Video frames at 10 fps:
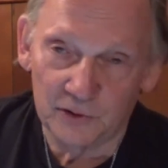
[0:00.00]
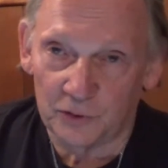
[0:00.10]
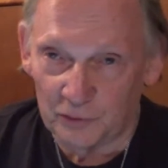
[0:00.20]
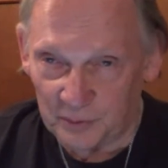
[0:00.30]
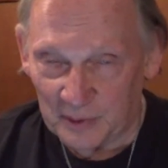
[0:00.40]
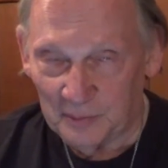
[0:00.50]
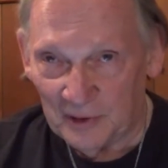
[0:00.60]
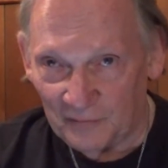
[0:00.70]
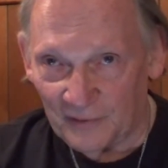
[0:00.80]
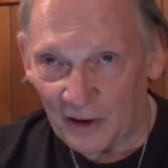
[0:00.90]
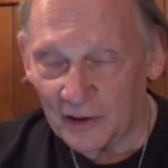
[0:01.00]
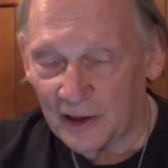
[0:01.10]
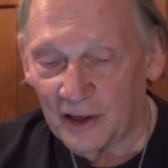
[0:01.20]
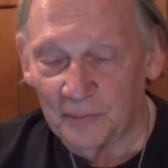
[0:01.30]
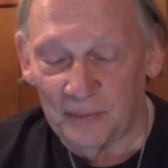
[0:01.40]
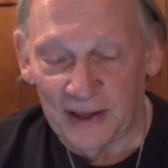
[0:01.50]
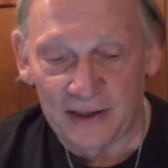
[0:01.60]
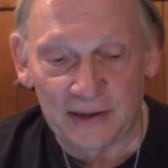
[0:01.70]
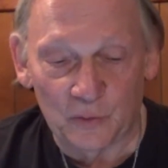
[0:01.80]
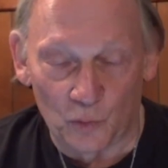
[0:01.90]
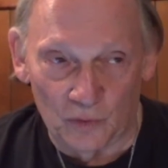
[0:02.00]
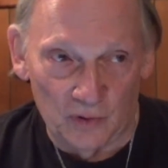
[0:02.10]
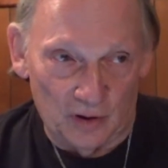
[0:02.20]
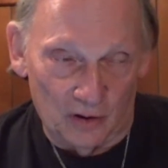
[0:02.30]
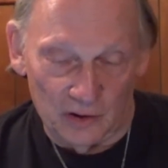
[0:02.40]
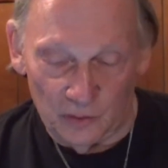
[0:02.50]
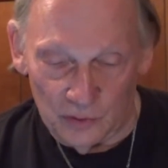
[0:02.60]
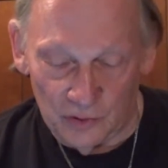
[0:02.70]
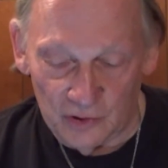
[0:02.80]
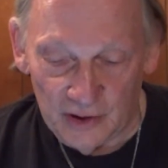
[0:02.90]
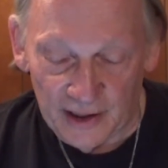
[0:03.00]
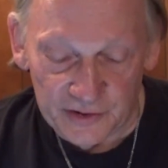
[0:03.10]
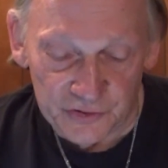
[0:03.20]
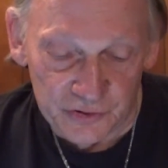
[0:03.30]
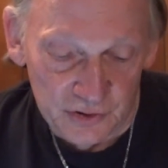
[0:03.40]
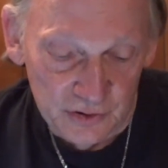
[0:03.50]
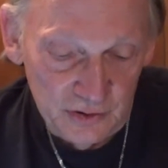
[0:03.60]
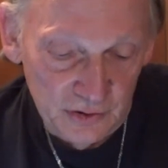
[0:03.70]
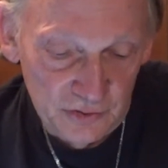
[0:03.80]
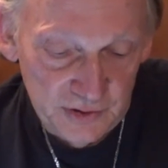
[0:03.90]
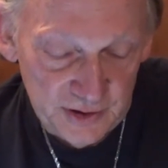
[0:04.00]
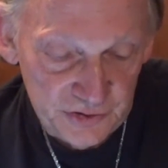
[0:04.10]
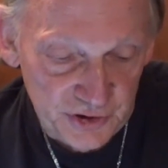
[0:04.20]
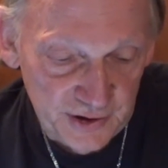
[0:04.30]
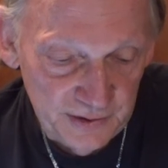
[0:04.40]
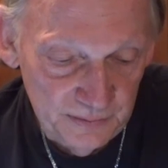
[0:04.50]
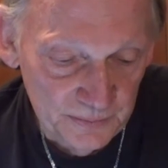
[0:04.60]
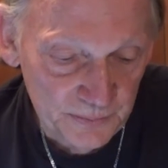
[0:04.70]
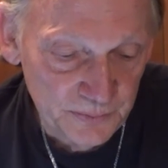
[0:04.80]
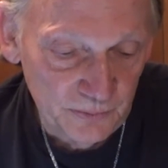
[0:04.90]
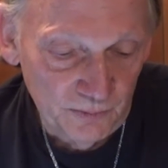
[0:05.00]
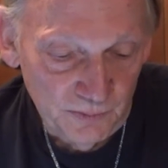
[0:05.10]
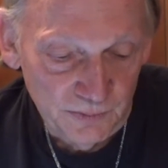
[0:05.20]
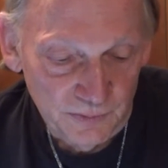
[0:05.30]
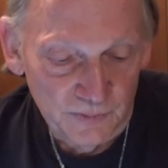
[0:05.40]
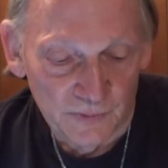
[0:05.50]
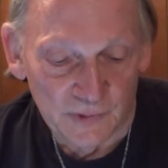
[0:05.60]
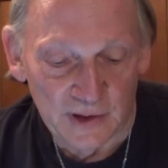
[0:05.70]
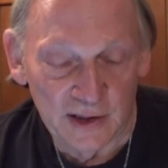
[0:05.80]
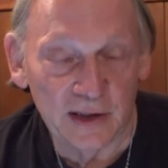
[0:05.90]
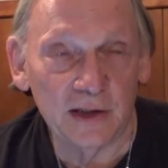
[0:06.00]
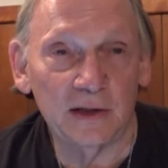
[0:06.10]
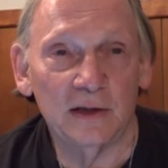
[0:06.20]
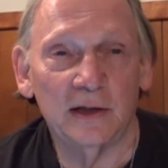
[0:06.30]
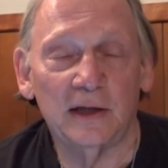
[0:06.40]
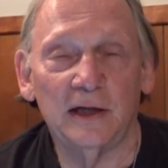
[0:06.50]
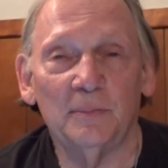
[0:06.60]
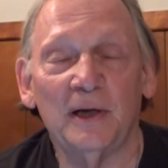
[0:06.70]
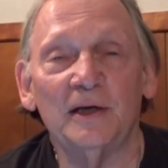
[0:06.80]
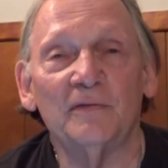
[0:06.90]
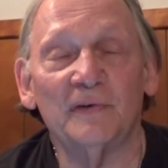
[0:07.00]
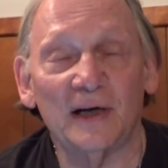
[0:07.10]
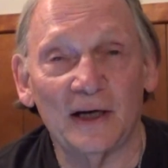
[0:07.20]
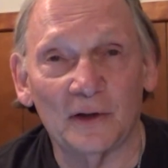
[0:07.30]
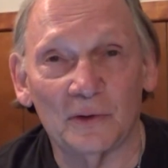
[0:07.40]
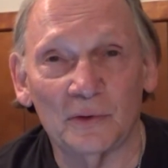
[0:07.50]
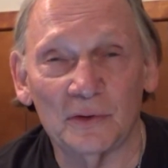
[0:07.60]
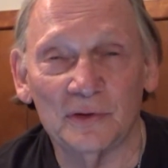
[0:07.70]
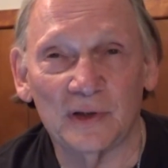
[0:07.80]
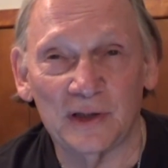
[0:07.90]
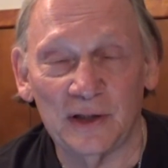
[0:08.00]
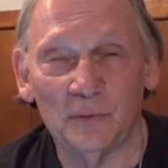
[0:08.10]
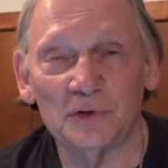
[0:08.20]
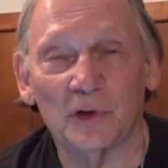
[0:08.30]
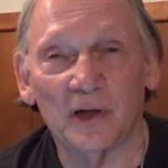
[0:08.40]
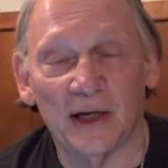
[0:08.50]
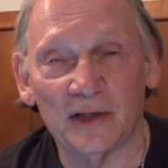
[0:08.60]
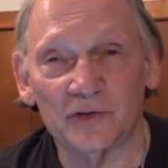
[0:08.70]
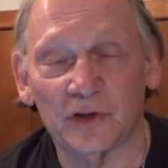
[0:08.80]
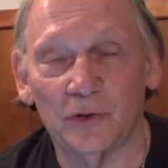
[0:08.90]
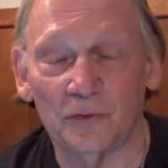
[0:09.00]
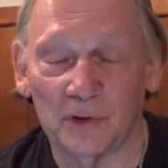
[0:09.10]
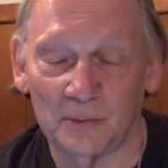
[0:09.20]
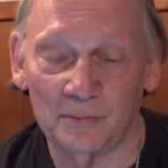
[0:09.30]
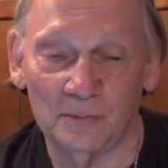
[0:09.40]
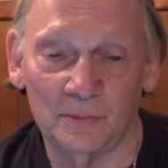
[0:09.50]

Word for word: You remember the vow God made in our last teaching? He, he made a vow that he was going to execute them.